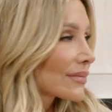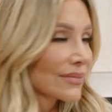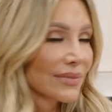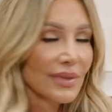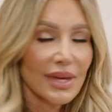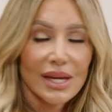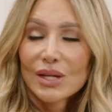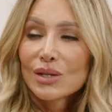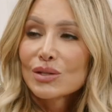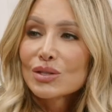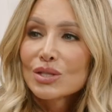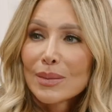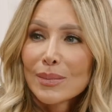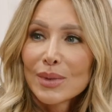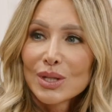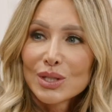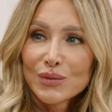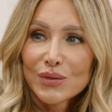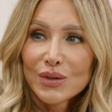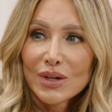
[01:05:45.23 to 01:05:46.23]
Thank you so
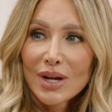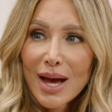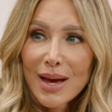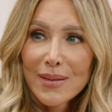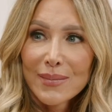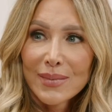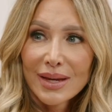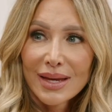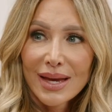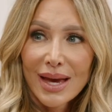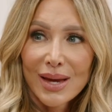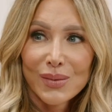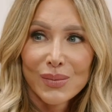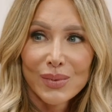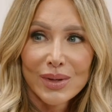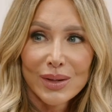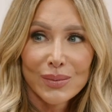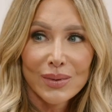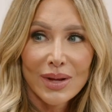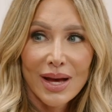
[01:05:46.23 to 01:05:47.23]
much for coming, and
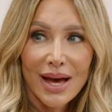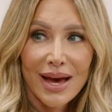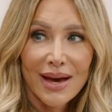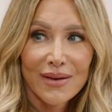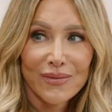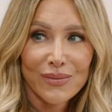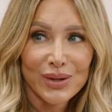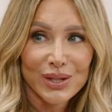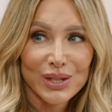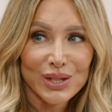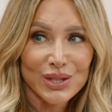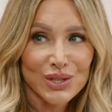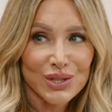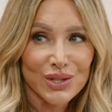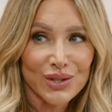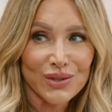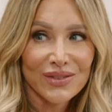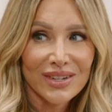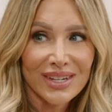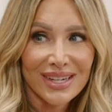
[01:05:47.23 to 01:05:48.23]
we will have what you're
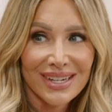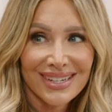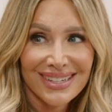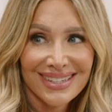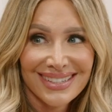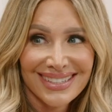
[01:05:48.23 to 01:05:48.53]
serving.